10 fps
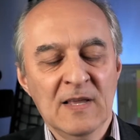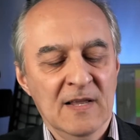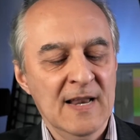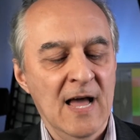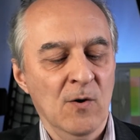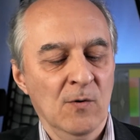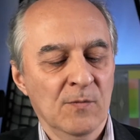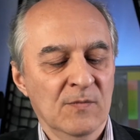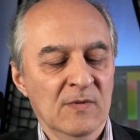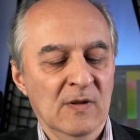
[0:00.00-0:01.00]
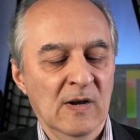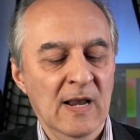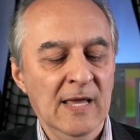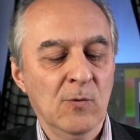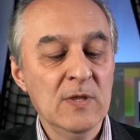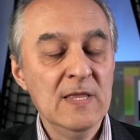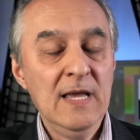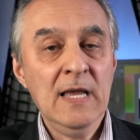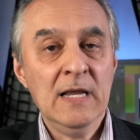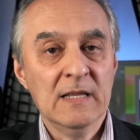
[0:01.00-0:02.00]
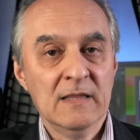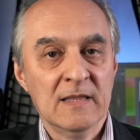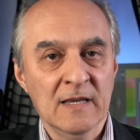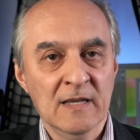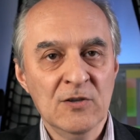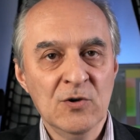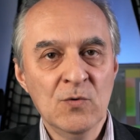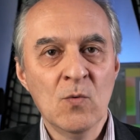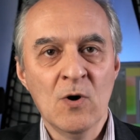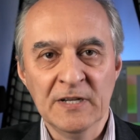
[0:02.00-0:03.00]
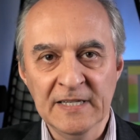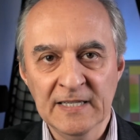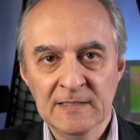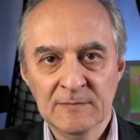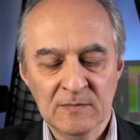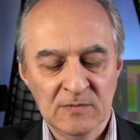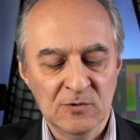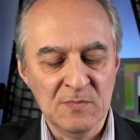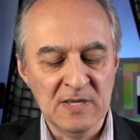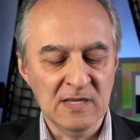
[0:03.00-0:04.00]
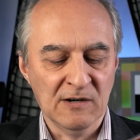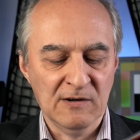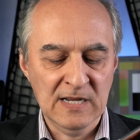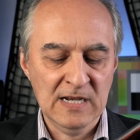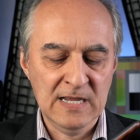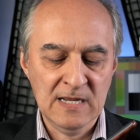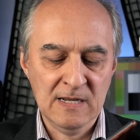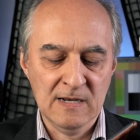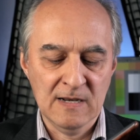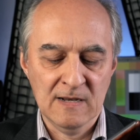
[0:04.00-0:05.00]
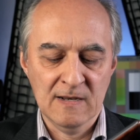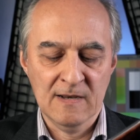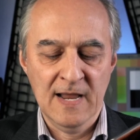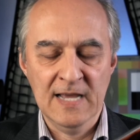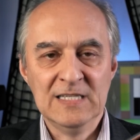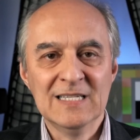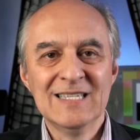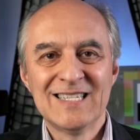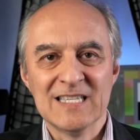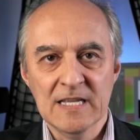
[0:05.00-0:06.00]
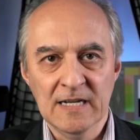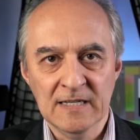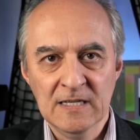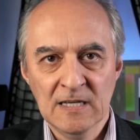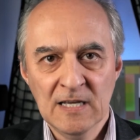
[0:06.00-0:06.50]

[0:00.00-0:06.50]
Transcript: Now, like with anything, you want it to be really nice and snug,